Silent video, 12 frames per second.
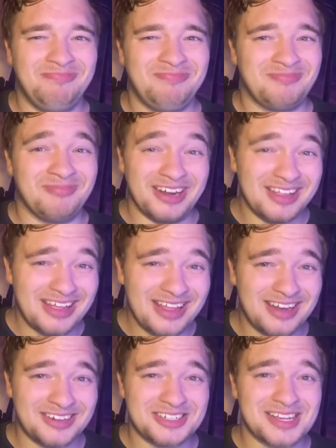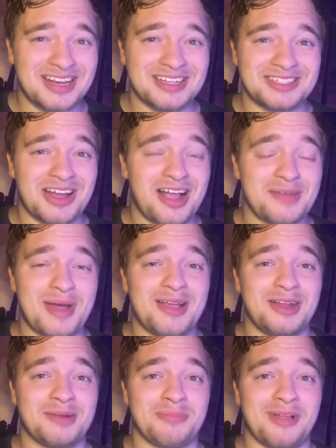really? You're just gonna talk about
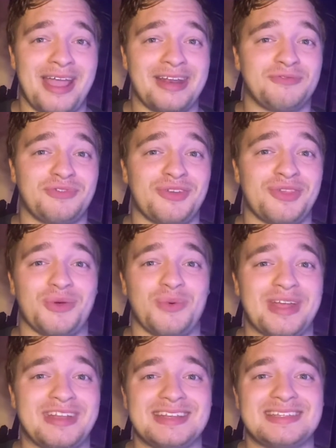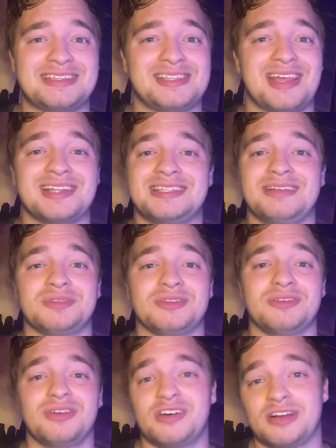your plan in front of the witness? That seems a
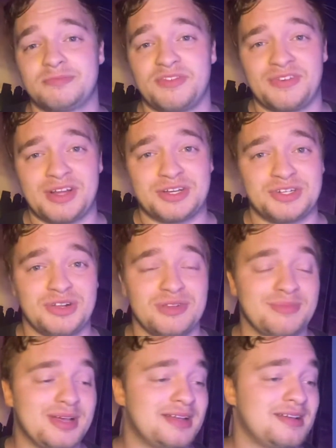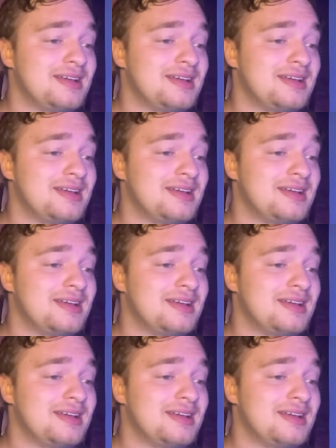little unprofessional, but,